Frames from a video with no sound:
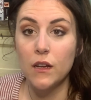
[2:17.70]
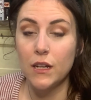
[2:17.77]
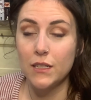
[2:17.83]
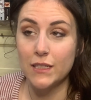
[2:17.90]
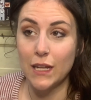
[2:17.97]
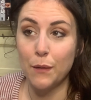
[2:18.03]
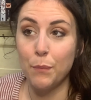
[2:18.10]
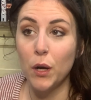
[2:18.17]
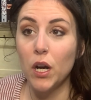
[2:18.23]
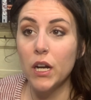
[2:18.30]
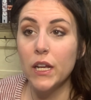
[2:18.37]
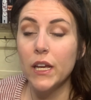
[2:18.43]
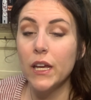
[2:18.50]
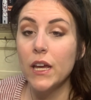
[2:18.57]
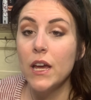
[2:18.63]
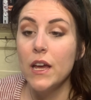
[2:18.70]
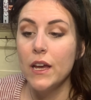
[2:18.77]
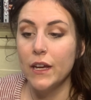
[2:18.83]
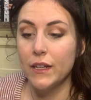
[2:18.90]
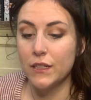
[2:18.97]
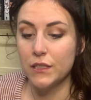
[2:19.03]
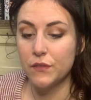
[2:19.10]
is at a party
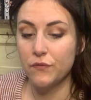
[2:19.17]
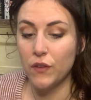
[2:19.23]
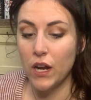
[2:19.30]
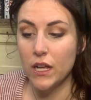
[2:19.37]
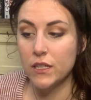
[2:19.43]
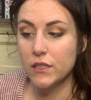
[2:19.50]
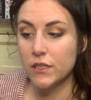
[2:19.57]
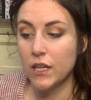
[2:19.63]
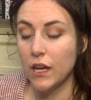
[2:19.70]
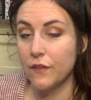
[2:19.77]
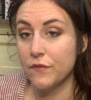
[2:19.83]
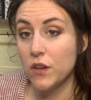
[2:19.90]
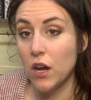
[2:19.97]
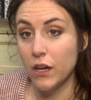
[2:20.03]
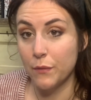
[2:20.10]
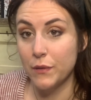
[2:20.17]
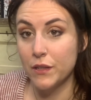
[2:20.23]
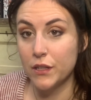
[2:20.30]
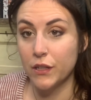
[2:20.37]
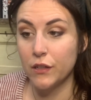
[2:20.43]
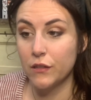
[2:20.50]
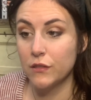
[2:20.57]
and his friends kind of talk
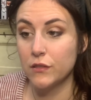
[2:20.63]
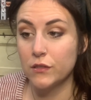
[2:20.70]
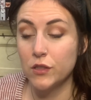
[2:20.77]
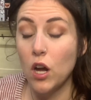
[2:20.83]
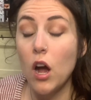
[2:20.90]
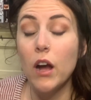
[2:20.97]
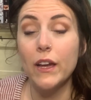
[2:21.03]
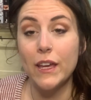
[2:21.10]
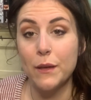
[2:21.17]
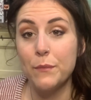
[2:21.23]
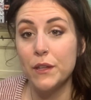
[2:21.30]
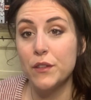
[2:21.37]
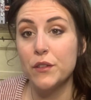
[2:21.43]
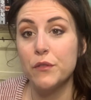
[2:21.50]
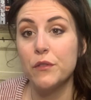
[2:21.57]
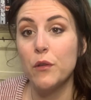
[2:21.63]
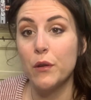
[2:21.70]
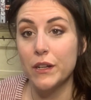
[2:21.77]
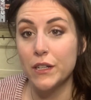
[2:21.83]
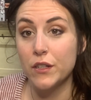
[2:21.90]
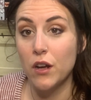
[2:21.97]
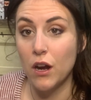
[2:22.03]
him into
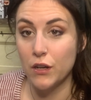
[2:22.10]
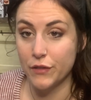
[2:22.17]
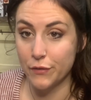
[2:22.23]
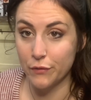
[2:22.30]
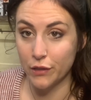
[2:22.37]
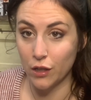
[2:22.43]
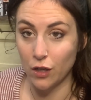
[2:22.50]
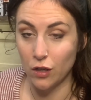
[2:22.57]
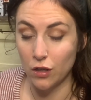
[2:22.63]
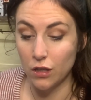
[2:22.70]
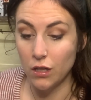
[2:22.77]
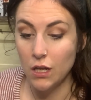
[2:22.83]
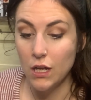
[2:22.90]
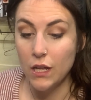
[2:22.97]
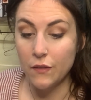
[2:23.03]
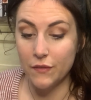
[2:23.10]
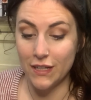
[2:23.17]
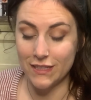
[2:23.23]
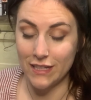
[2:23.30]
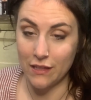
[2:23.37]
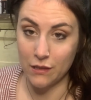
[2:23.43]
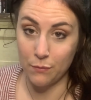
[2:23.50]
going to talk to a girl
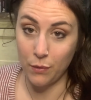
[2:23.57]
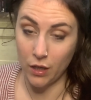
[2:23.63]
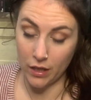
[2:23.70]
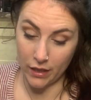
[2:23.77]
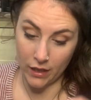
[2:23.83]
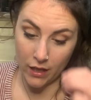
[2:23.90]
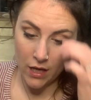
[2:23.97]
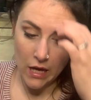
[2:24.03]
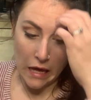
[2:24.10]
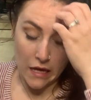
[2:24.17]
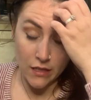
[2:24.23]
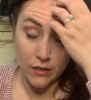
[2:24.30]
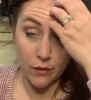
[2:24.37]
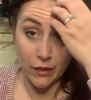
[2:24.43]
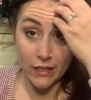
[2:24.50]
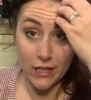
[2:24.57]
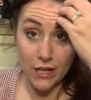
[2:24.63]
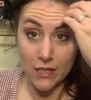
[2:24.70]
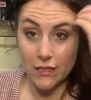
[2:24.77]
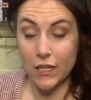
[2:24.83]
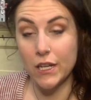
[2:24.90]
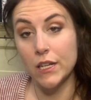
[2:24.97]
that's at the party. So he
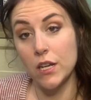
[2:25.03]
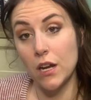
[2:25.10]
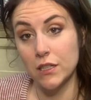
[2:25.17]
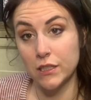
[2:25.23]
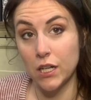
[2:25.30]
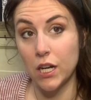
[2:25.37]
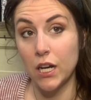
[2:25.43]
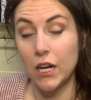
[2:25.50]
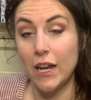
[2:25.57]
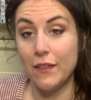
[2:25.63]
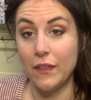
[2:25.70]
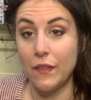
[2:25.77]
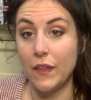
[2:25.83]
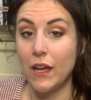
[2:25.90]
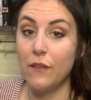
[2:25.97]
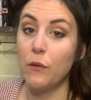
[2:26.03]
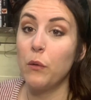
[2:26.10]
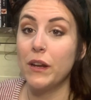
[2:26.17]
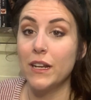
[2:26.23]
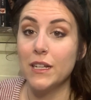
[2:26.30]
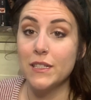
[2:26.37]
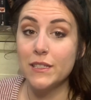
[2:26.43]
does, and he talks to her, and then they have a
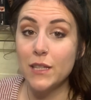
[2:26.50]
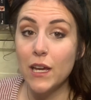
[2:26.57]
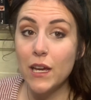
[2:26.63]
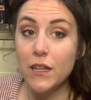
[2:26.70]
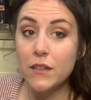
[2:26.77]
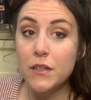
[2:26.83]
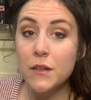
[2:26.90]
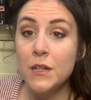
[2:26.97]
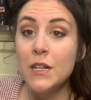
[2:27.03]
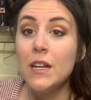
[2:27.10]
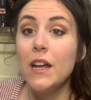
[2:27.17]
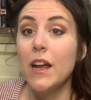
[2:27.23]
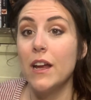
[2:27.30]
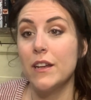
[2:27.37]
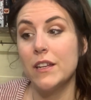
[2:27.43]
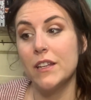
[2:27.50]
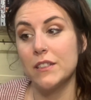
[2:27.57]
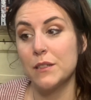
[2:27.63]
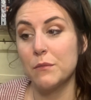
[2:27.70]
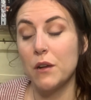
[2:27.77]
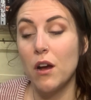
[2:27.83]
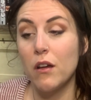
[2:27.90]
one-night stand, and he ends
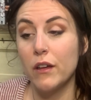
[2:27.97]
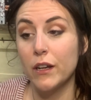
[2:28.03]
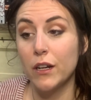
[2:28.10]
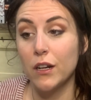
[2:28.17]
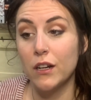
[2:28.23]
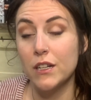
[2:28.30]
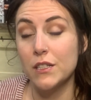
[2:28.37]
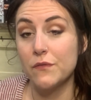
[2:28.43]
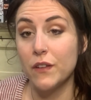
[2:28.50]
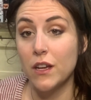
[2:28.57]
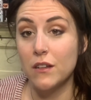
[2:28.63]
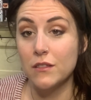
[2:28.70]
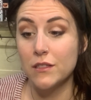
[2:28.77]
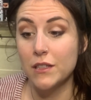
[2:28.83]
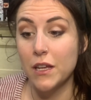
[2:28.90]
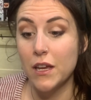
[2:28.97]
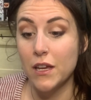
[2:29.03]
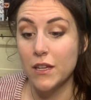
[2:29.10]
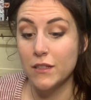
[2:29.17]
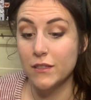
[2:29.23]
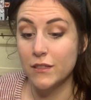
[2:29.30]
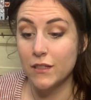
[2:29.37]
up calling her his
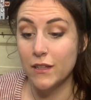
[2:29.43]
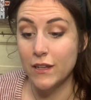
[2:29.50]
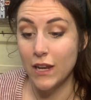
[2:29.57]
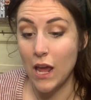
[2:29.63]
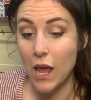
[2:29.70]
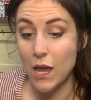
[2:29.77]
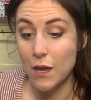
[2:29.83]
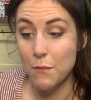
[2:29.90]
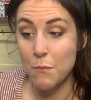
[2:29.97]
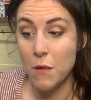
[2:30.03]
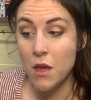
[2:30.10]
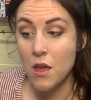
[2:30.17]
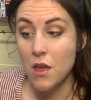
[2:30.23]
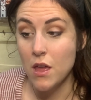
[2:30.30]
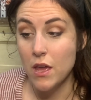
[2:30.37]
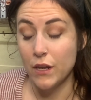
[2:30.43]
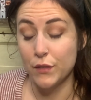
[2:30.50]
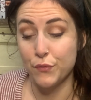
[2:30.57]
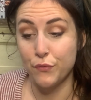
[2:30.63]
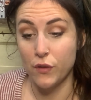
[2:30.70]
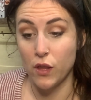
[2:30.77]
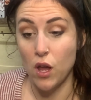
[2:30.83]
fiance's name.
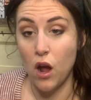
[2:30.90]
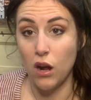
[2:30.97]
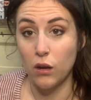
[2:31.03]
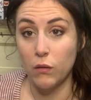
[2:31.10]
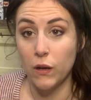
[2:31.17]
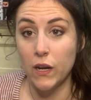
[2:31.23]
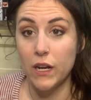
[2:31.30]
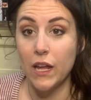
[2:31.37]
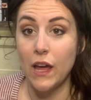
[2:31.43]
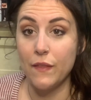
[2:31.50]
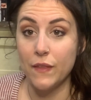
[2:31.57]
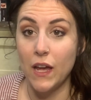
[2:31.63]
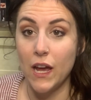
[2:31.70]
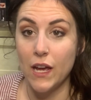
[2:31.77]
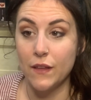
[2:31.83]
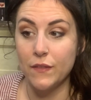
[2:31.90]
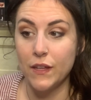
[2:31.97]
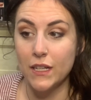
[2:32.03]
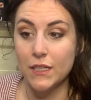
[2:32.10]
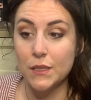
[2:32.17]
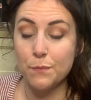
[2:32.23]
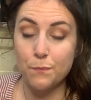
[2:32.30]
It's really awkward, and then
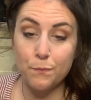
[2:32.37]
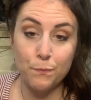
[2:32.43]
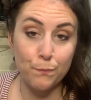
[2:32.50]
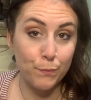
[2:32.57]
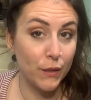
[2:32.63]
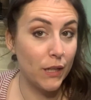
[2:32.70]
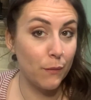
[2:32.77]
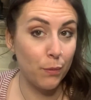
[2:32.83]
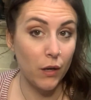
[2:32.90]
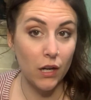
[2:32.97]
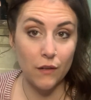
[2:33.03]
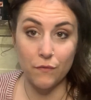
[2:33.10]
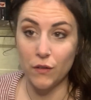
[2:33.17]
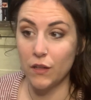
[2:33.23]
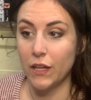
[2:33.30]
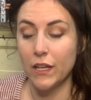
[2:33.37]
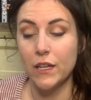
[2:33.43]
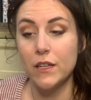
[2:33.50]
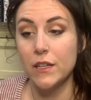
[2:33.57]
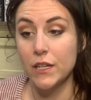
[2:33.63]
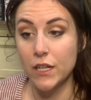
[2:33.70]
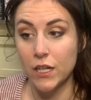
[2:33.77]
they split apart for like
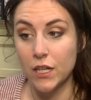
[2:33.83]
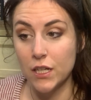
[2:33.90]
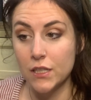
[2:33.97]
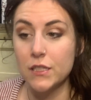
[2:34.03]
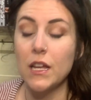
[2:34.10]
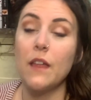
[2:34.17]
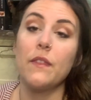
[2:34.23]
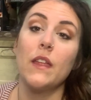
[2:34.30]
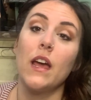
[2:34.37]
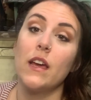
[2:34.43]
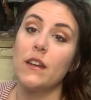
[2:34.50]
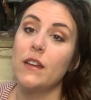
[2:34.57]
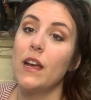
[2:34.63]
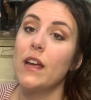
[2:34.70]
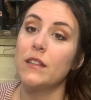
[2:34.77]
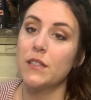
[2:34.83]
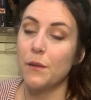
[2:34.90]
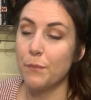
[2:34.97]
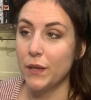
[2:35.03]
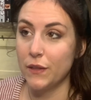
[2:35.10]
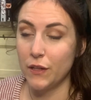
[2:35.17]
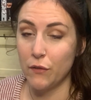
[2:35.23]
years and then end up
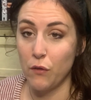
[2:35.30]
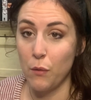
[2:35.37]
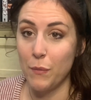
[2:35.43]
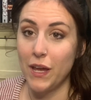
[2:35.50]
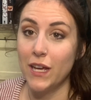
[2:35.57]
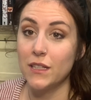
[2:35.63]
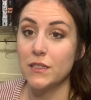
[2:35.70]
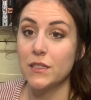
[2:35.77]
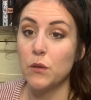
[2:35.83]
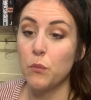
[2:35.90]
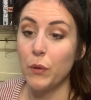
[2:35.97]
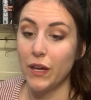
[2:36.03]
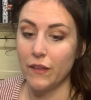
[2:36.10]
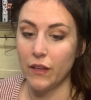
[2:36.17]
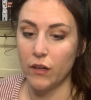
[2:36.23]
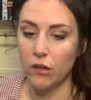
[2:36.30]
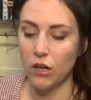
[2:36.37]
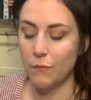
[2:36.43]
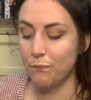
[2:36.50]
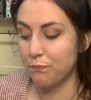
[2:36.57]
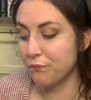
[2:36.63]
being their romance way later on.